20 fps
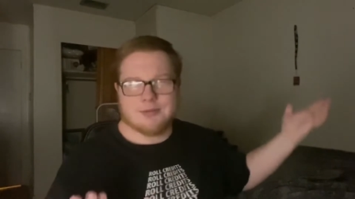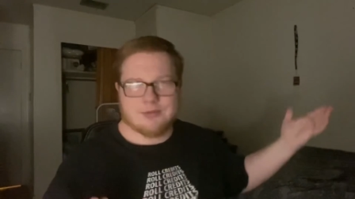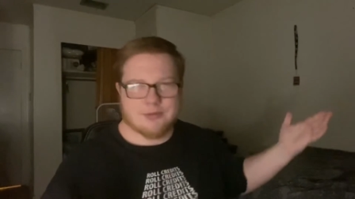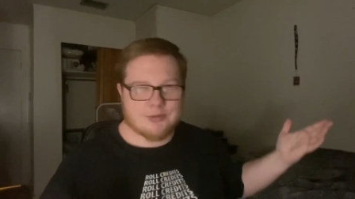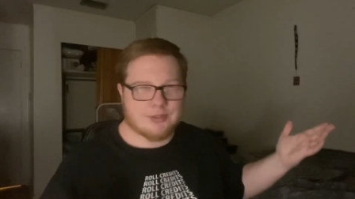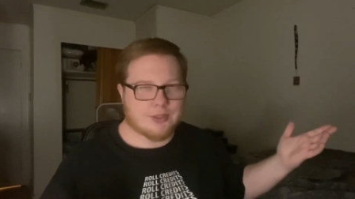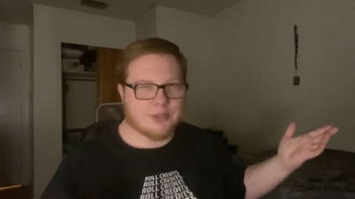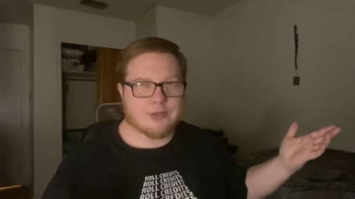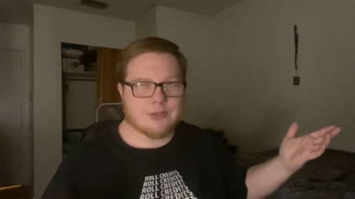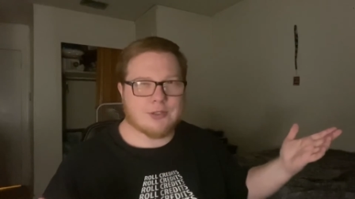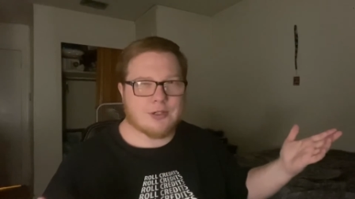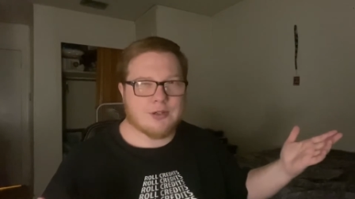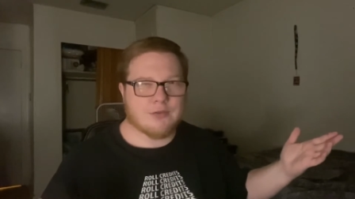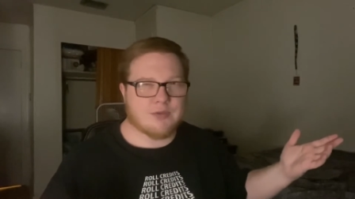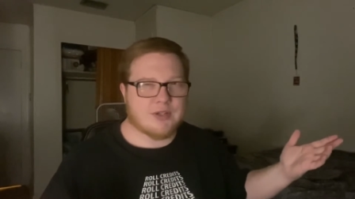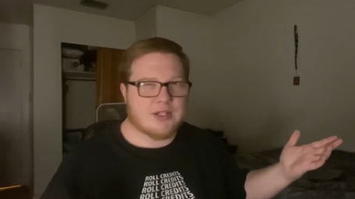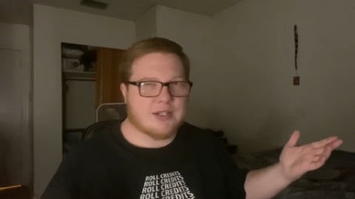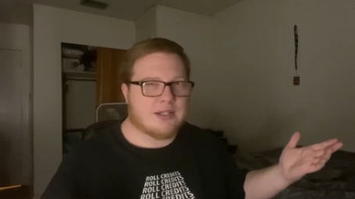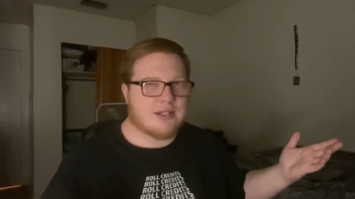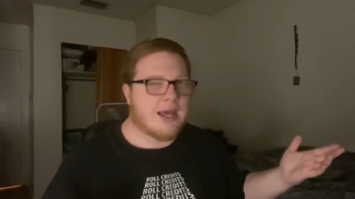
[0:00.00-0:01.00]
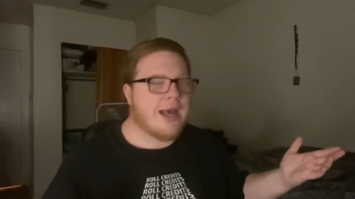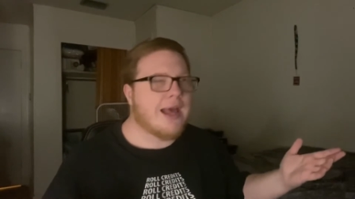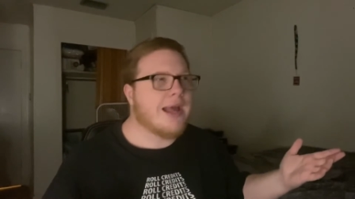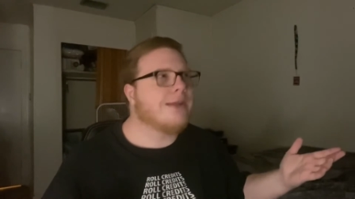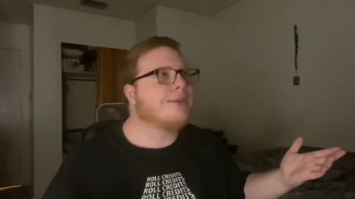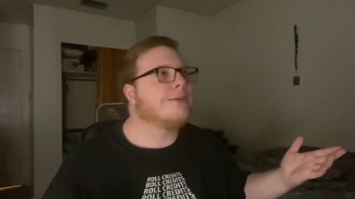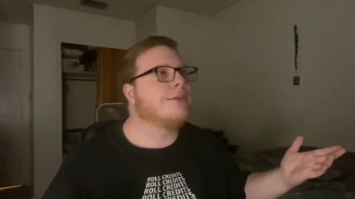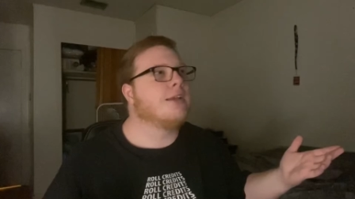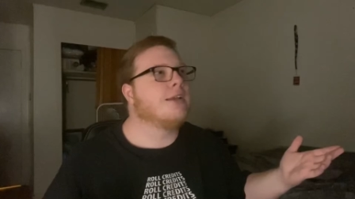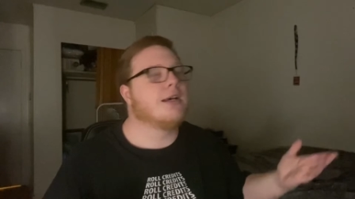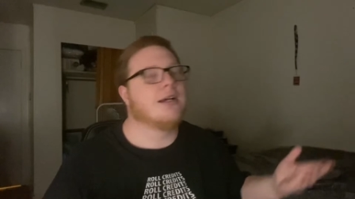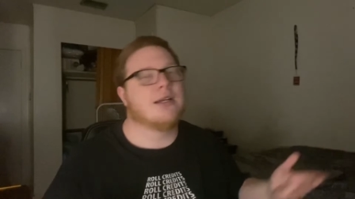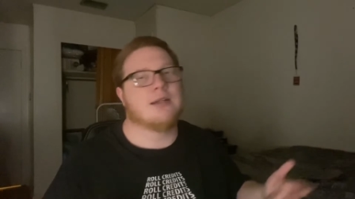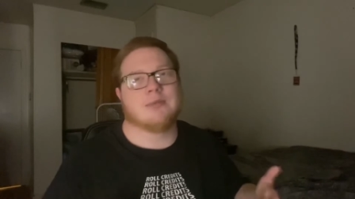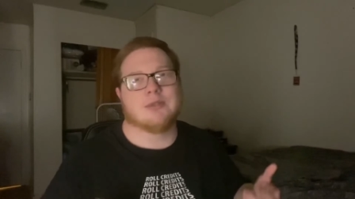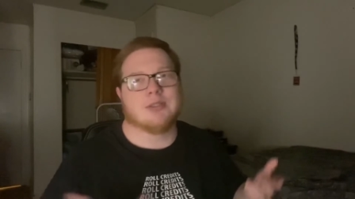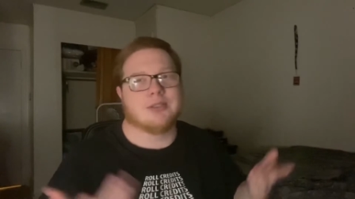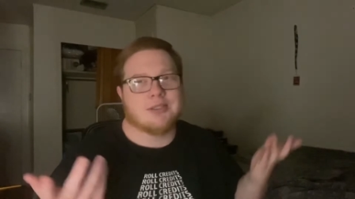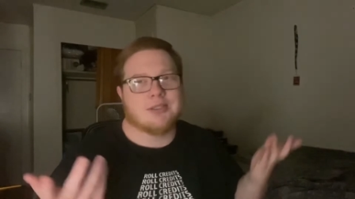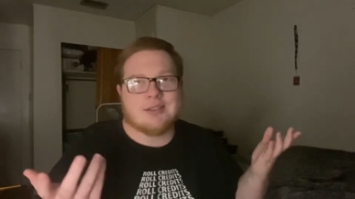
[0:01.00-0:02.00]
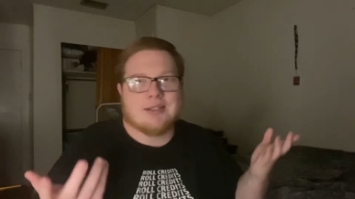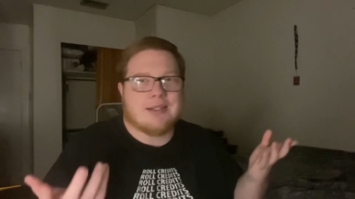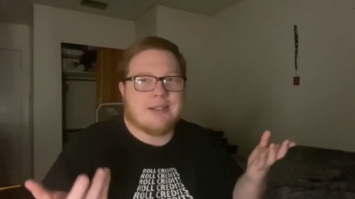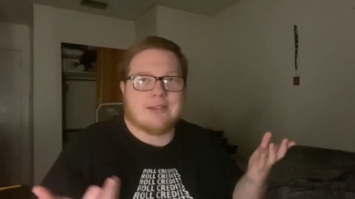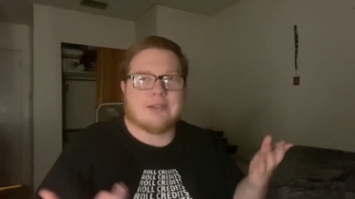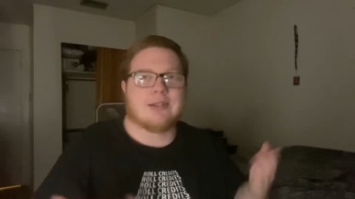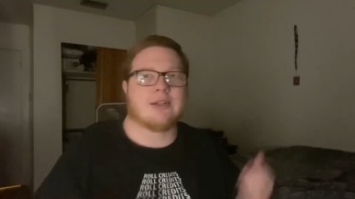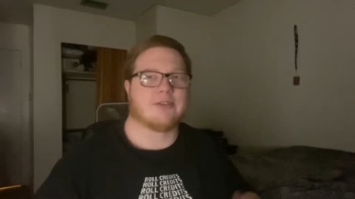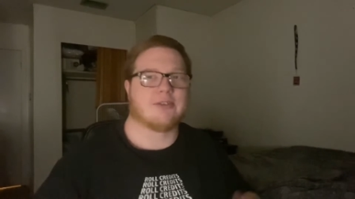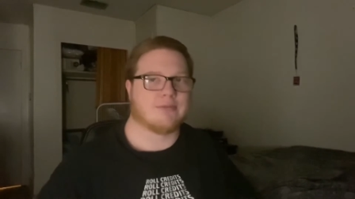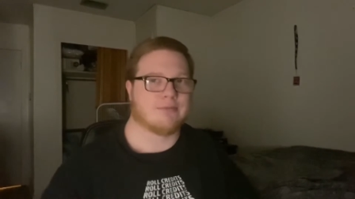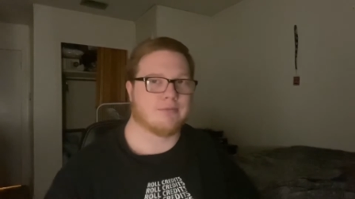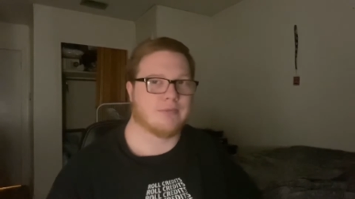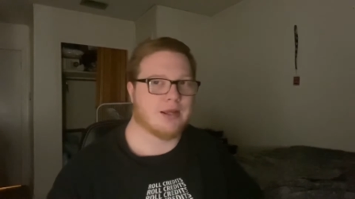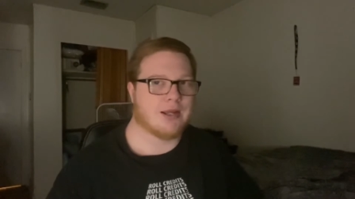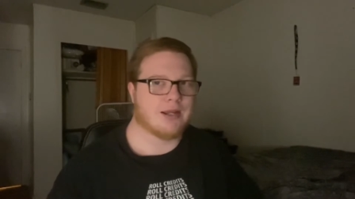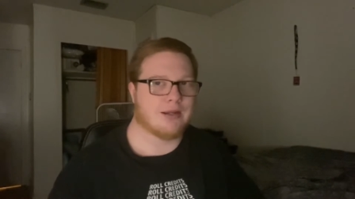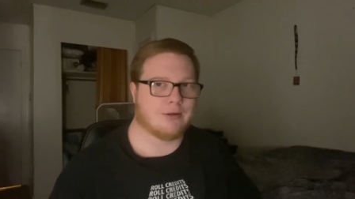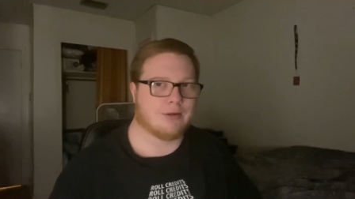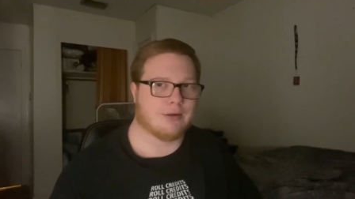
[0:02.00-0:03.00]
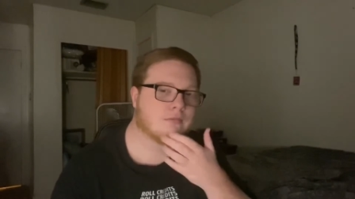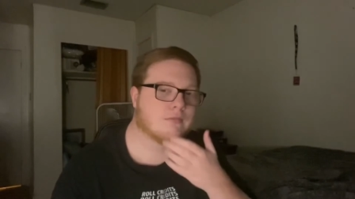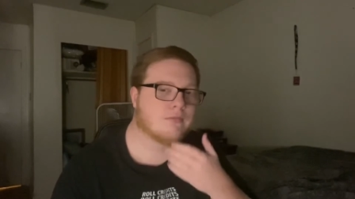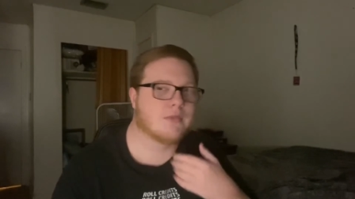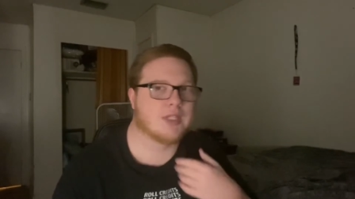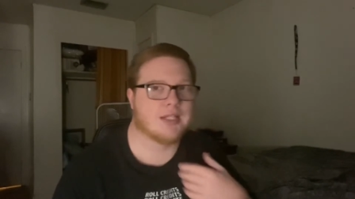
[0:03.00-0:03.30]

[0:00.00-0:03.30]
Don't know if he died or not, but it doesn't matter.